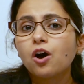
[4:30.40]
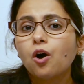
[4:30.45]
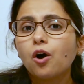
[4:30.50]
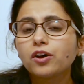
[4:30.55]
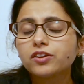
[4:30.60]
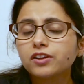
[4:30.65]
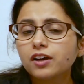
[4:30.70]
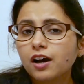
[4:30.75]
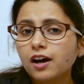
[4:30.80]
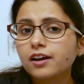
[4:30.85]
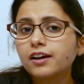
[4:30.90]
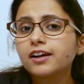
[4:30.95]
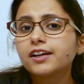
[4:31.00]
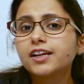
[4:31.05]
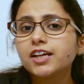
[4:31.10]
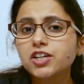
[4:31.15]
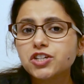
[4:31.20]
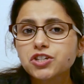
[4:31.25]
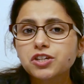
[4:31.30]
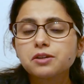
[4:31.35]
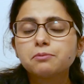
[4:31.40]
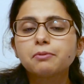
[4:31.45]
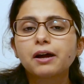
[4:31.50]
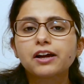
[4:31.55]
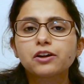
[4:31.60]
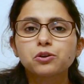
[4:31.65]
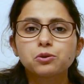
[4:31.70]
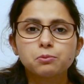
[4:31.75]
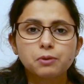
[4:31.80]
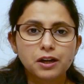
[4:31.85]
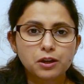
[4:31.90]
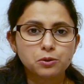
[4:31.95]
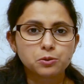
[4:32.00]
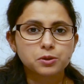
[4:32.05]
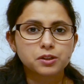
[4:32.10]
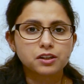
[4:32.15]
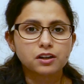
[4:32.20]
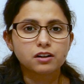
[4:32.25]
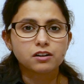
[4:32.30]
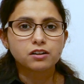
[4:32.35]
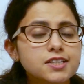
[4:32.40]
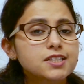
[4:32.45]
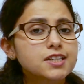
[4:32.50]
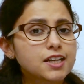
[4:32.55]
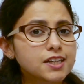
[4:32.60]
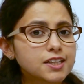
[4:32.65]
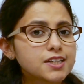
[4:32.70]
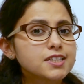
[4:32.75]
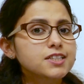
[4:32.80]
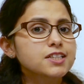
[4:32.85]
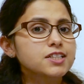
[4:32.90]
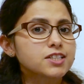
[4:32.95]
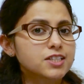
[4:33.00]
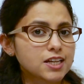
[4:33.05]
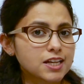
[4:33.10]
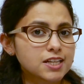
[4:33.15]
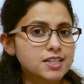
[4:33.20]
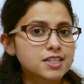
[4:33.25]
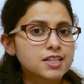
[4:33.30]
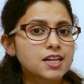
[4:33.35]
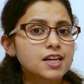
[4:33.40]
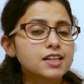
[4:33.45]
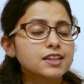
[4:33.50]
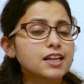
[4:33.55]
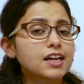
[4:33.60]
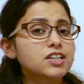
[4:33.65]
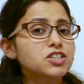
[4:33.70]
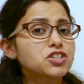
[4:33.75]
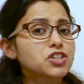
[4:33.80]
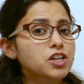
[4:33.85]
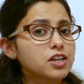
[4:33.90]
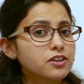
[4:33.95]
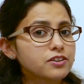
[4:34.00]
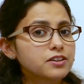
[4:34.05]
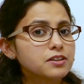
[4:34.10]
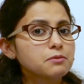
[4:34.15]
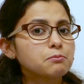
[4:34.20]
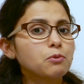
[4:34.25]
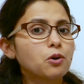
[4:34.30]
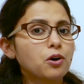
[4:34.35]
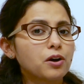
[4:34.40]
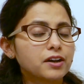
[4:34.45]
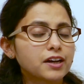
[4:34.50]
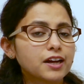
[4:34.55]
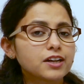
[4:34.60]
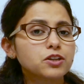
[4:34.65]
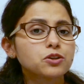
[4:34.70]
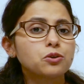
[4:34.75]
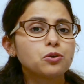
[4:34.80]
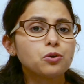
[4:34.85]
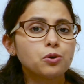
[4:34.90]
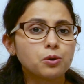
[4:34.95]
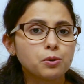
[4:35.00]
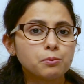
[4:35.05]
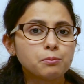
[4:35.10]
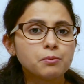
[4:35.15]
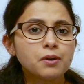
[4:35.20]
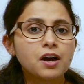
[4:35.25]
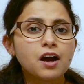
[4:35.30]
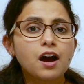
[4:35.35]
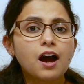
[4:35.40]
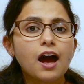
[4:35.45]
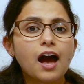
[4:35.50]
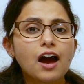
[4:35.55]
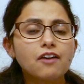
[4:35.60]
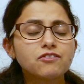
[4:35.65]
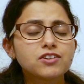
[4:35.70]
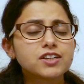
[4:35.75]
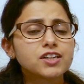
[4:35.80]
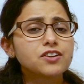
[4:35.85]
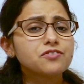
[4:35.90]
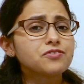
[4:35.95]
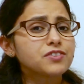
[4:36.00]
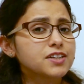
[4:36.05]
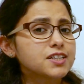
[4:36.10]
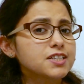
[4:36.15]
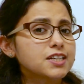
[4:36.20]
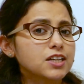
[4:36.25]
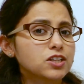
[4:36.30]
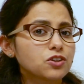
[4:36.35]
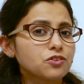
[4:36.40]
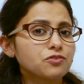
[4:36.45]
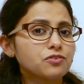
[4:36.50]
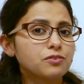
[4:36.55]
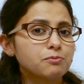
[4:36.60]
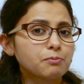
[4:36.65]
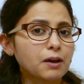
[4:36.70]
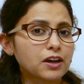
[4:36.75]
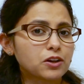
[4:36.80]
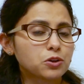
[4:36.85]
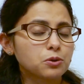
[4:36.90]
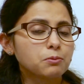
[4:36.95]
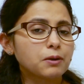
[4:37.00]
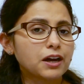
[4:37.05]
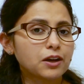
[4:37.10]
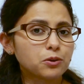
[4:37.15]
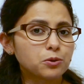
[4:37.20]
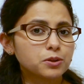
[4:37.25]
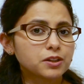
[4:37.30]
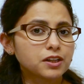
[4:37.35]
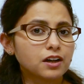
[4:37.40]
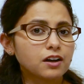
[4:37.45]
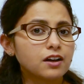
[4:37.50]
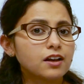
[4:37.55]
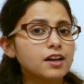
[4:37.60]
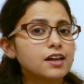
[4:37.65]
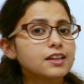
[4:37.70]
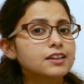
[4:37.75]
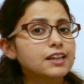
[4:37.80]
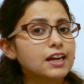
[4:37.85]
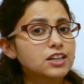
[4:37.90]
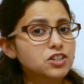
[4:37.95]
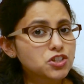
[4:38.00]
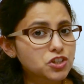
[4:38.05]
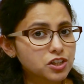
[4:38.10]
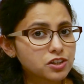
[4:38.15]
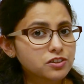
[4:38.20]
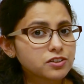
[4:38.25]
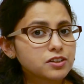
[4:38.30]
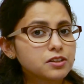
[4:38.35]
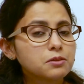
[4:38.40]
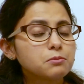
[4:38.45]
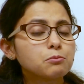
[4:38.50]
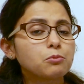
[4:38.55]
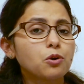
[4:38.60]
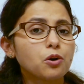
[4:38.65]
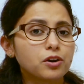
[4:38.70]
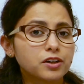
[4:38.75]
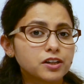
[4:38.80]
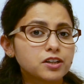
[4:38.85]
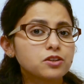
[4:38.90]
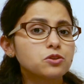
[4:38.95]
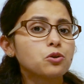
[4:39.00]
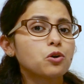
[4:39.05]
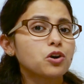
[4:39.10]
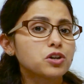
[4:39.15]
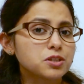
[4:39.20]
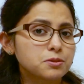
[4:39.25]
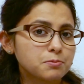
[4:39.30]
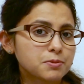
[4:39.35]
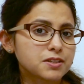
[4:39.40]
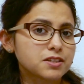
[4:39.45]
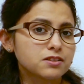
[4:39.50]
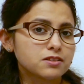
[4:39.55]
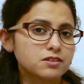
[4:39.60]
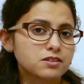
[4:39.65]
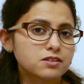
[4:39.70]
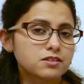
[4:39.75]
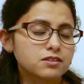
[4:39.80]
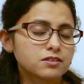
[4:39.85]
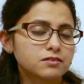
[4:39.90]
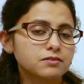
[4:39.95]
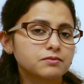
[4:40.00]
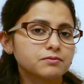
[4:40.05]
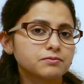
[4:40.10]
on our initial microbiota. Studies suggest that children born at home have a different set of microbiota than children born in hospitals.